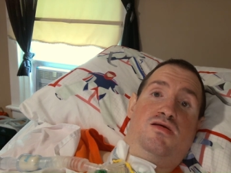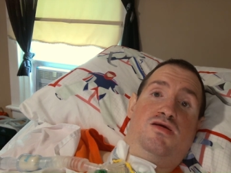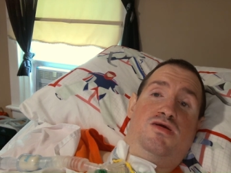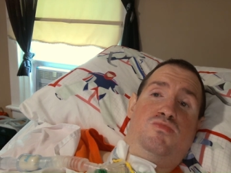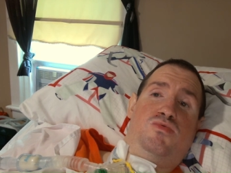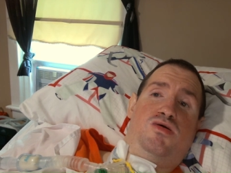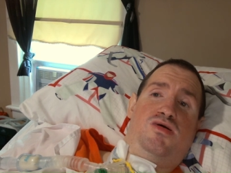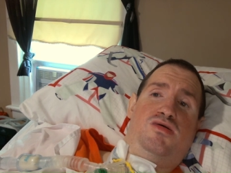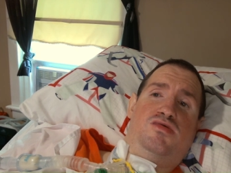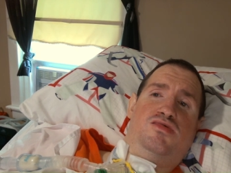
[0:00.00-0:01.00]
He
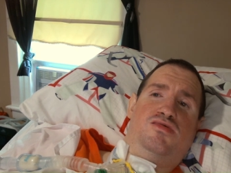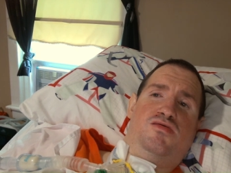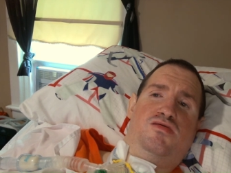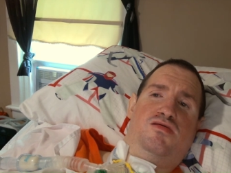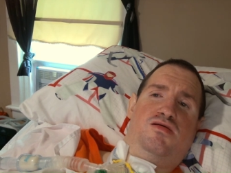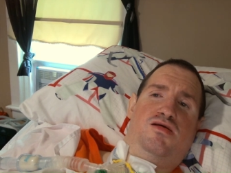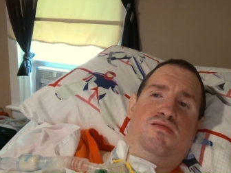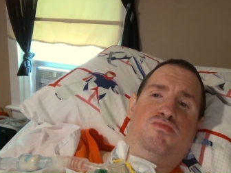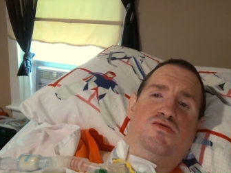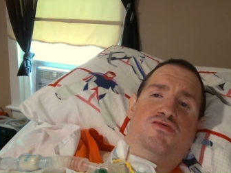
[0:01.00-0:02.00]
was
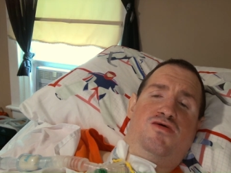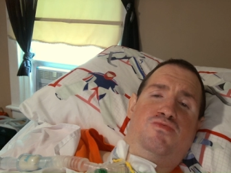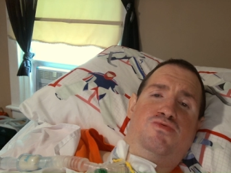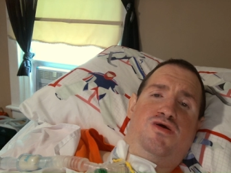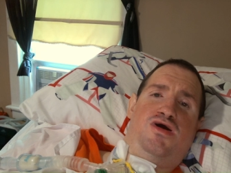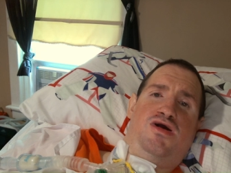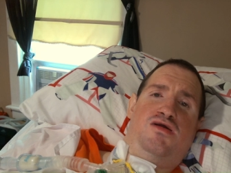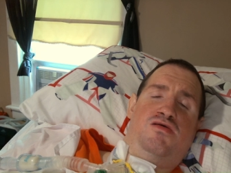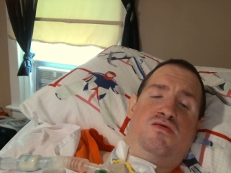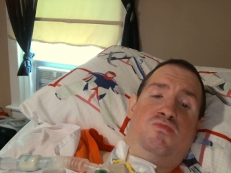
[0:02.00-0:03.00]
he was a tough
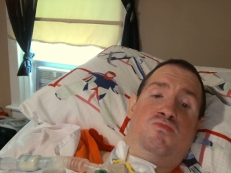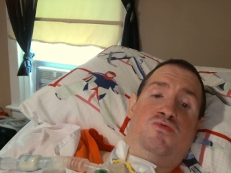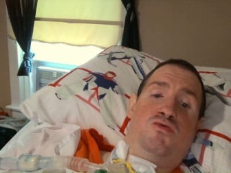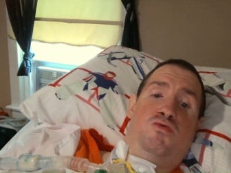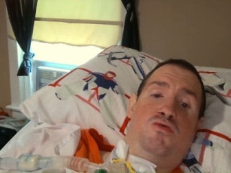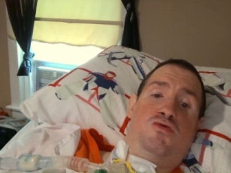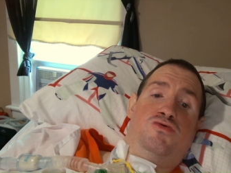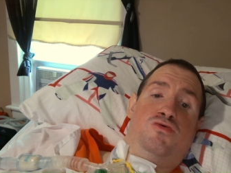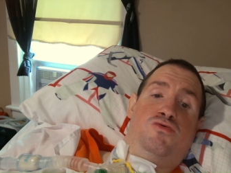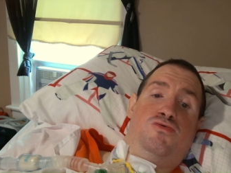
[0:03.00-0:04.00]
guy with a heart of
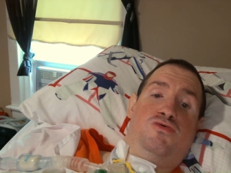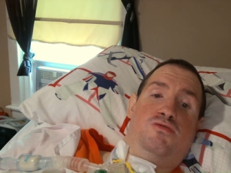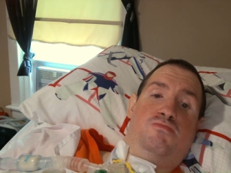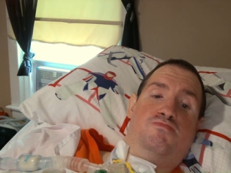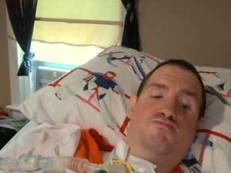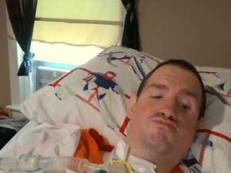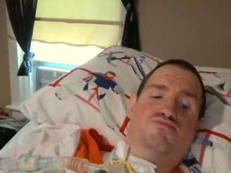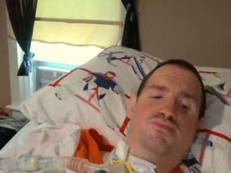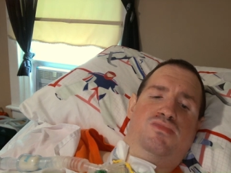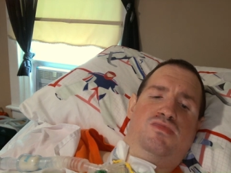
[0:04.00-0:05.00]
gold.
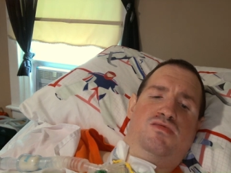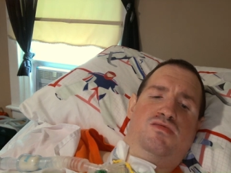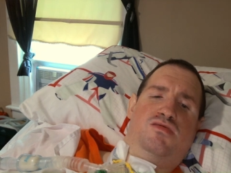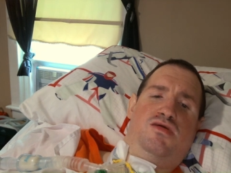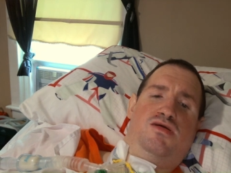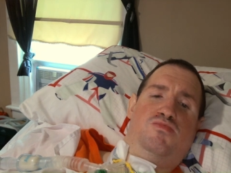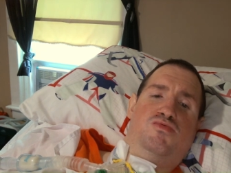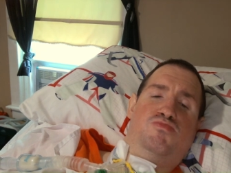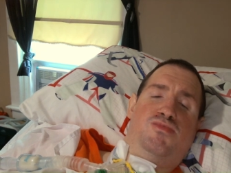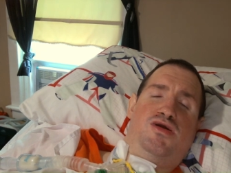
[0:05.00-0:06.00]
He
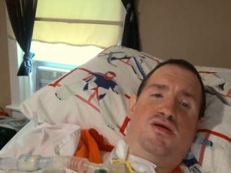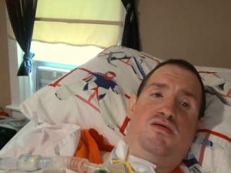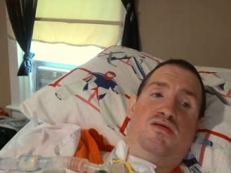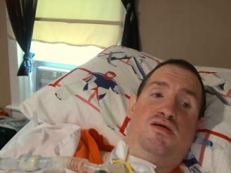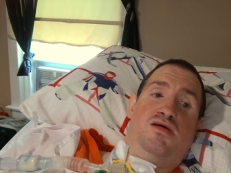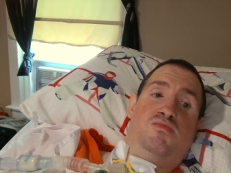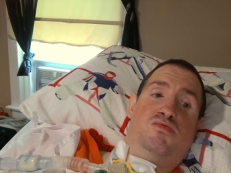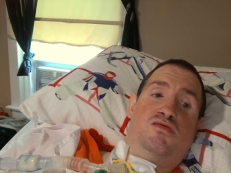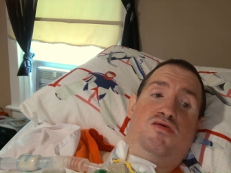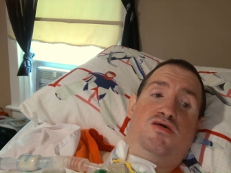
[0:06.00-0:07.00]
was me. He was
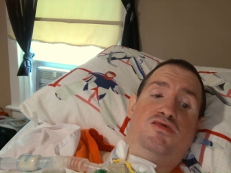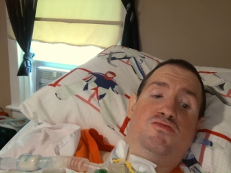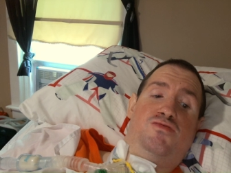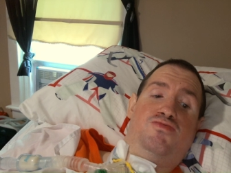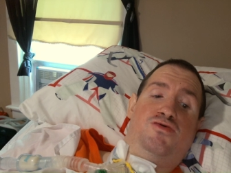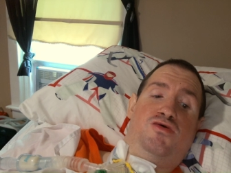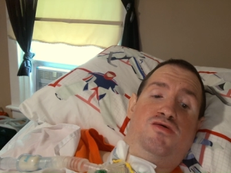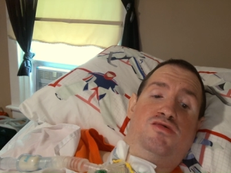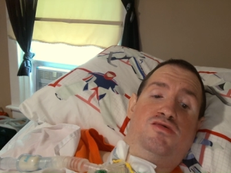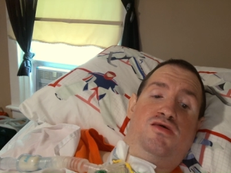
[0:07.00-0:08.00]
nice off the
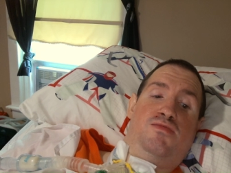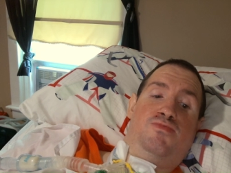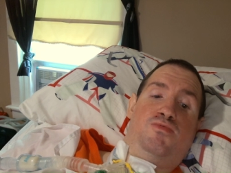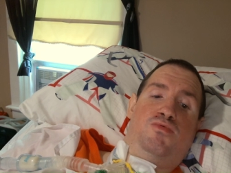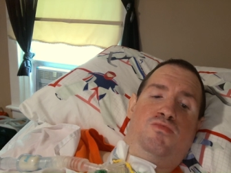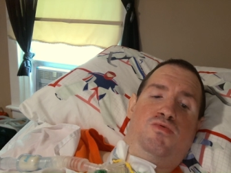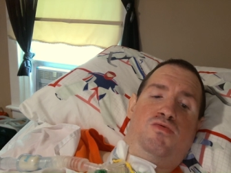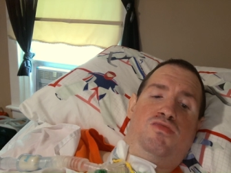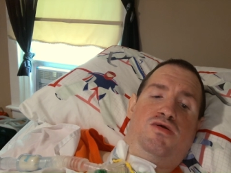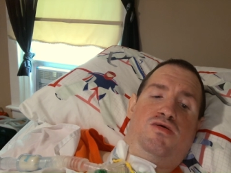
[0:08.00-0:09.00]
ice, but
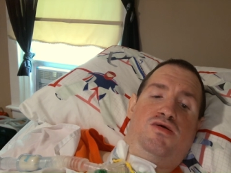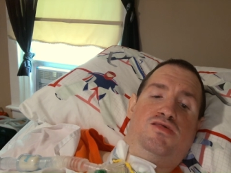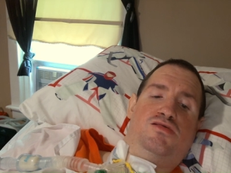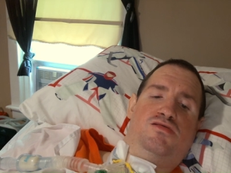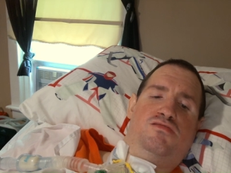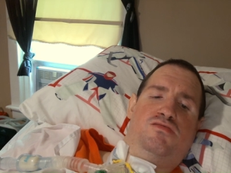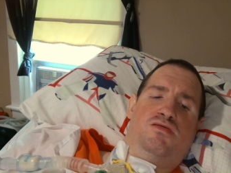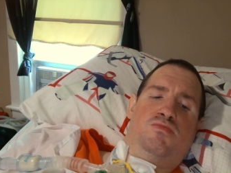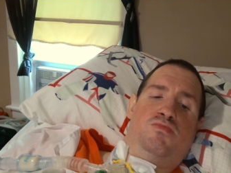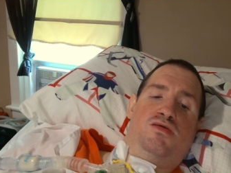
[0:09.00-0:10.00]
on the ice,
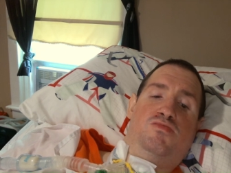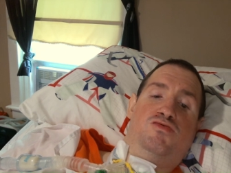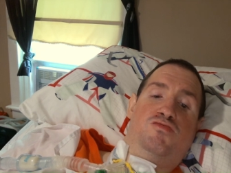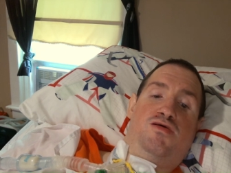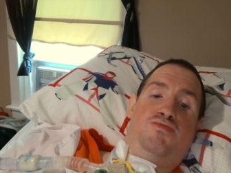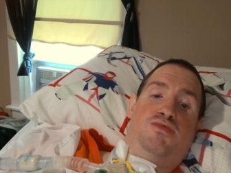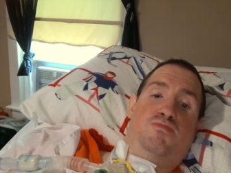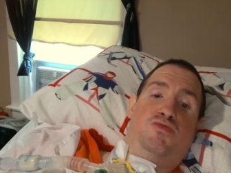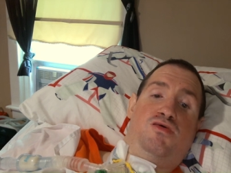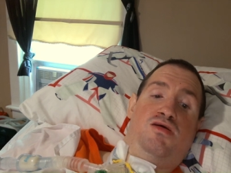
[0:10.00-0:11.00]
when he was shopping
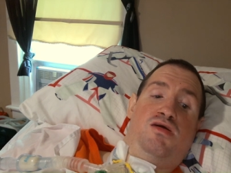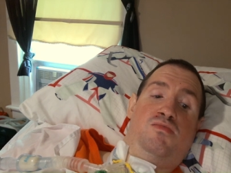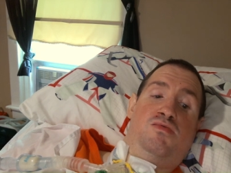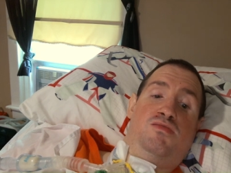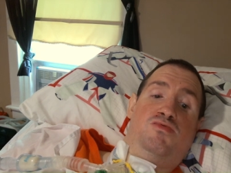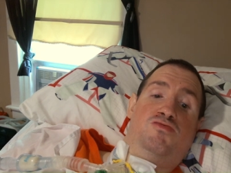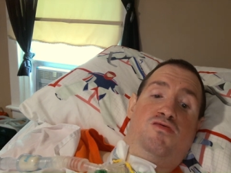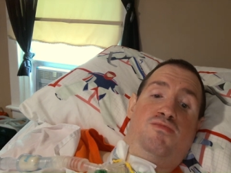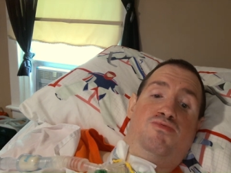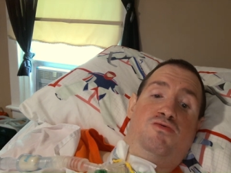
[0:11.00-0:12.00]
them. He was
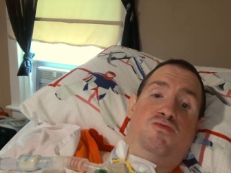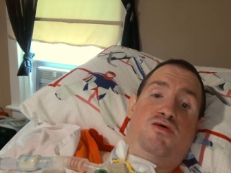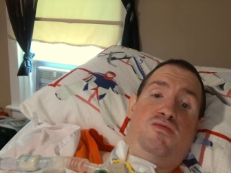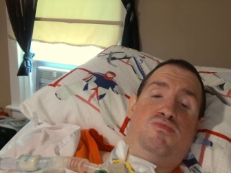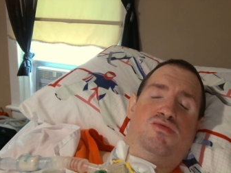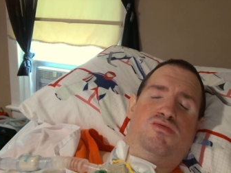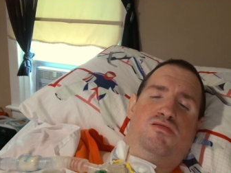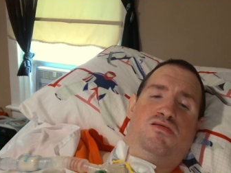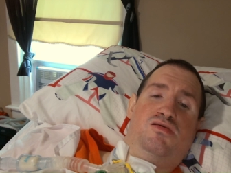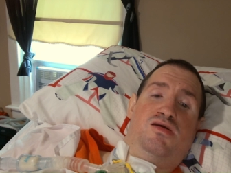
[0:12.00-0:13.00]
dropping the gloves.
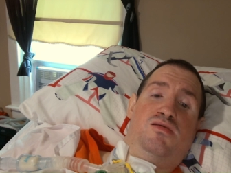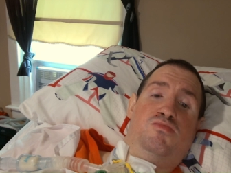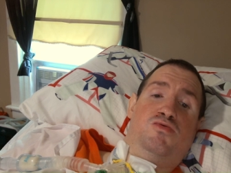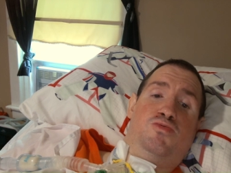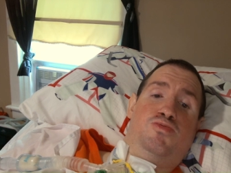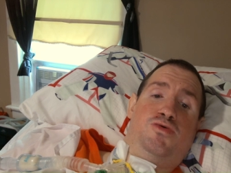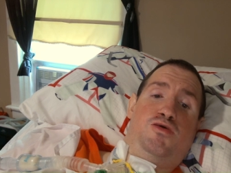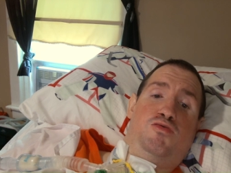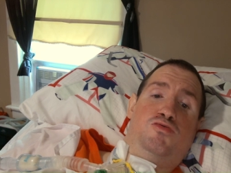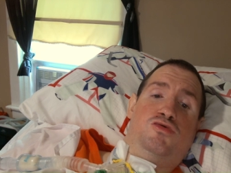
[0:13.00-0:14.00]
He was a
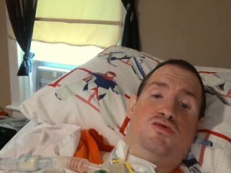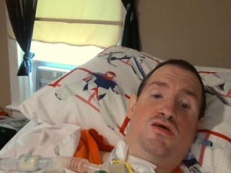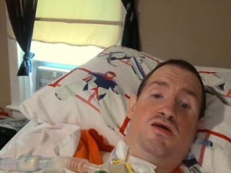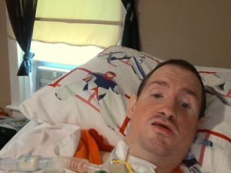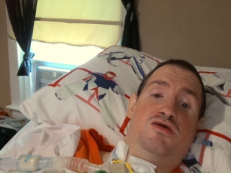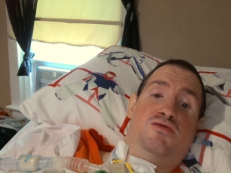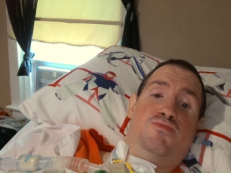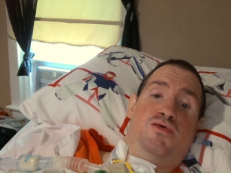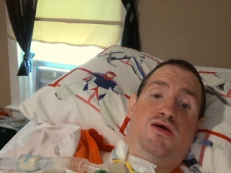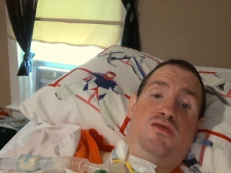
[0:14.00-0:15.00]
fierce
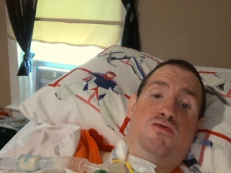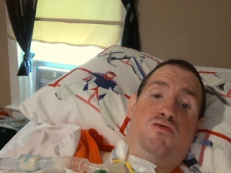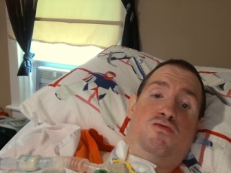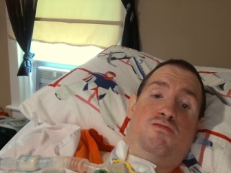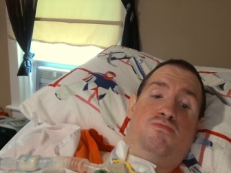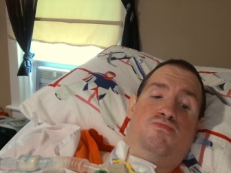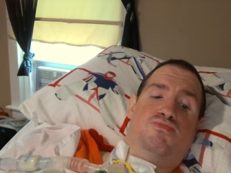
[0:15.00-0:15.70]
competitor.